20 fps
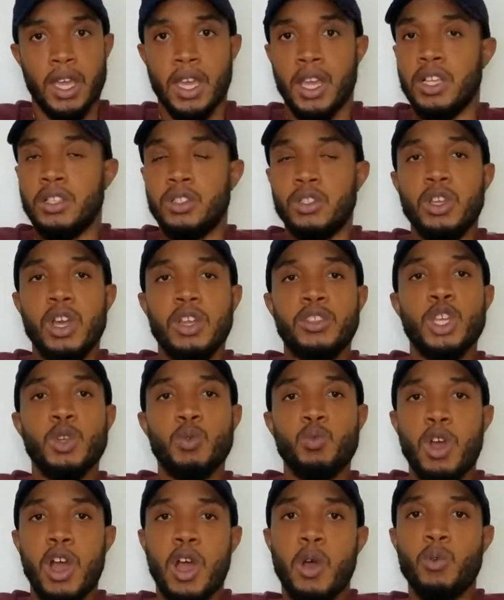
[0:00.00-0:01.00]
There's
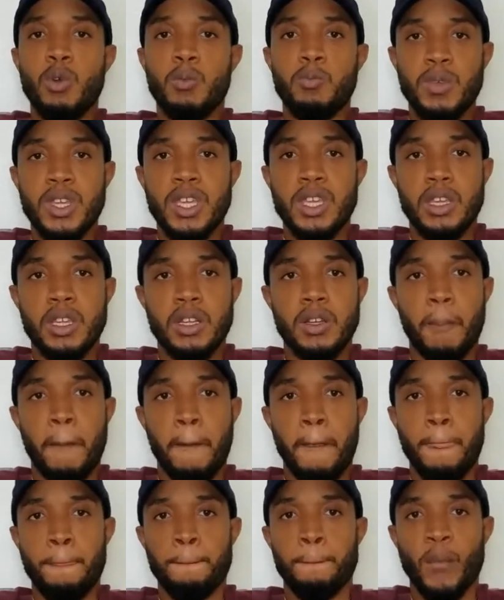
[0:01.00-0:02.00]
nothing wrong with being,
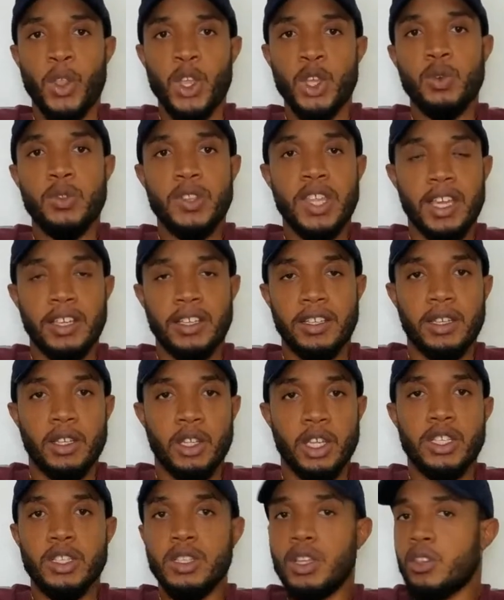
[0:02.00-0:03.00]

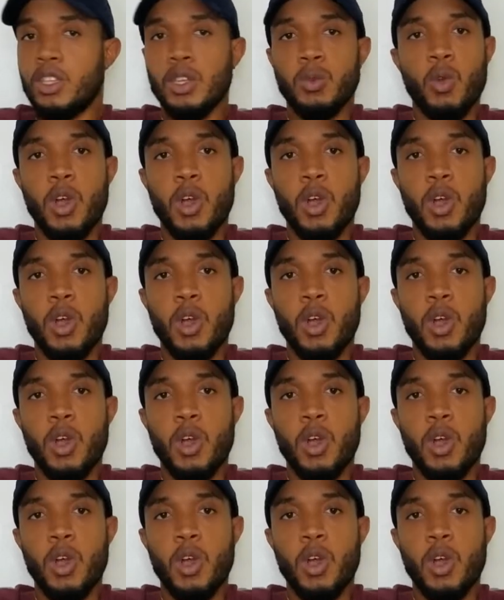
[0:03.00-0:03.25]
there's nothing